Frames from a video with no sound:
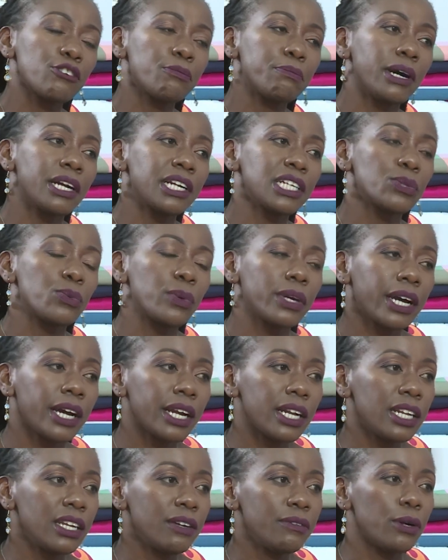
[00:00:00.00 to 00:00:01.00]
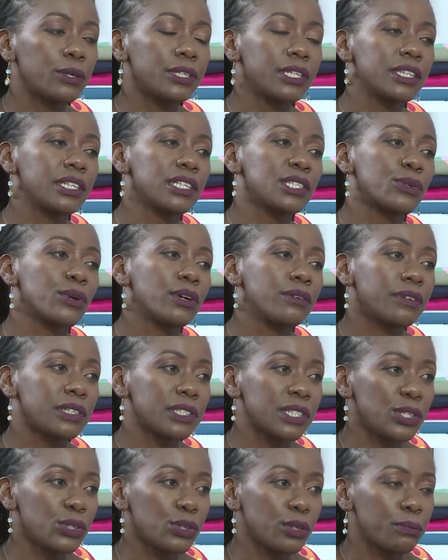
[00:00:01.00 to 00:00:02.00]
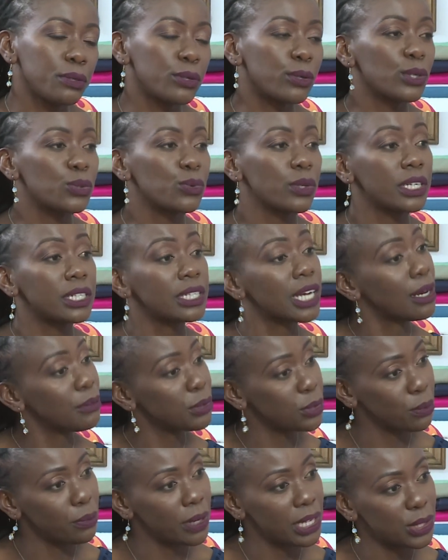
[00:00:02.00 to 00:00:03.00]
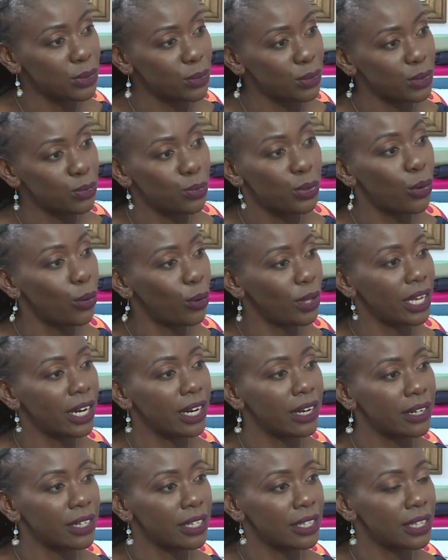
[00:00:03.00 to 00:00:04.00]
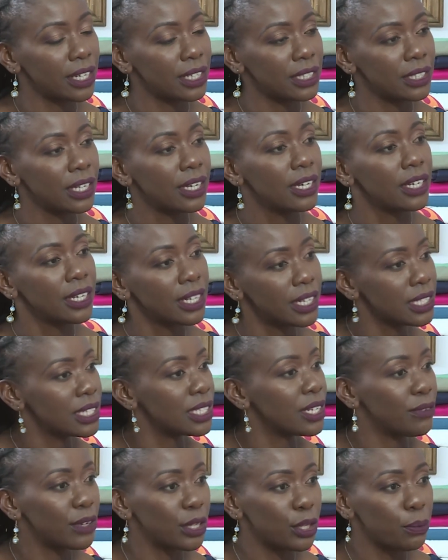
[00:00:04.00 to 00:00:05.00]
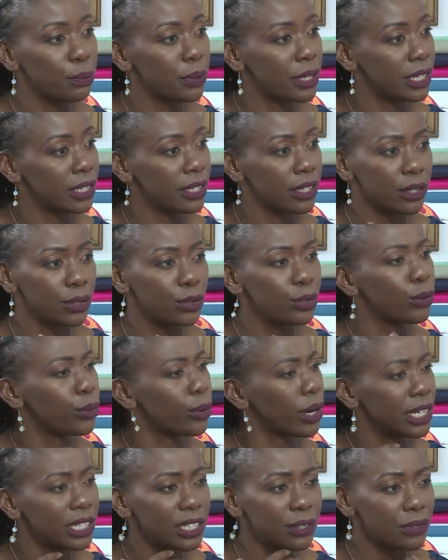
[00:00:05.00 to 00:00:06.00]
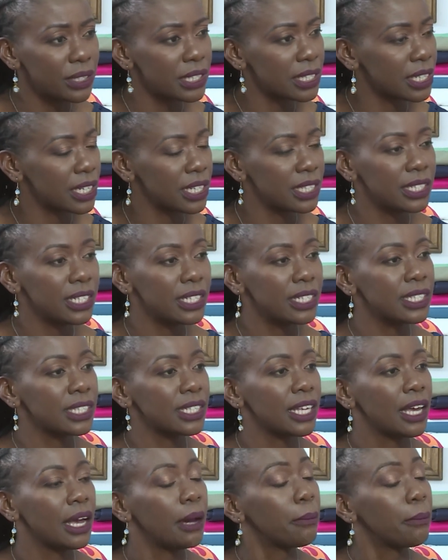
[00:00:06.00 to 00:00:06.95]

of parents we can't leave out in this conversation because when it comes to milestones, we all agree that kids develop in, uh, you know, at different stages,